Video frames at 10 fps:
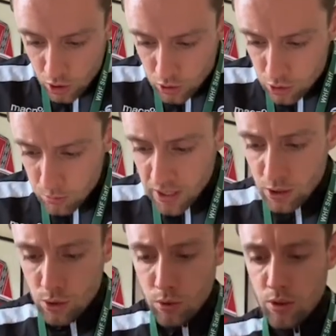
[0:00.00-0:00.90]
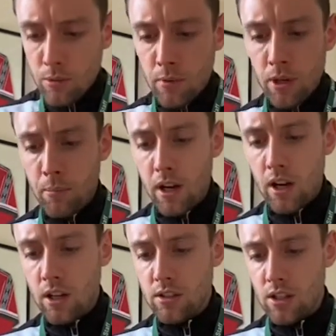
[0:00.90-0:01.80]
to make sure that my
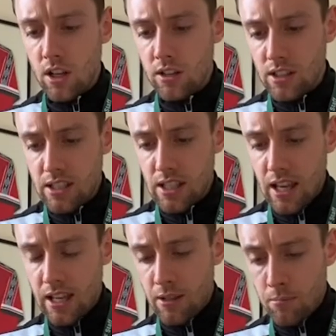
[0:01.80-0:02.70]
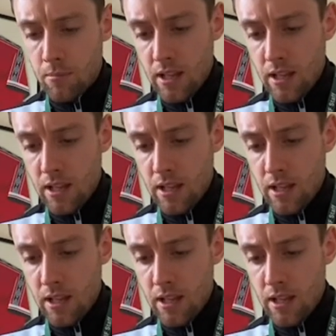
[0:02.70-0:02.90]
parts are the same.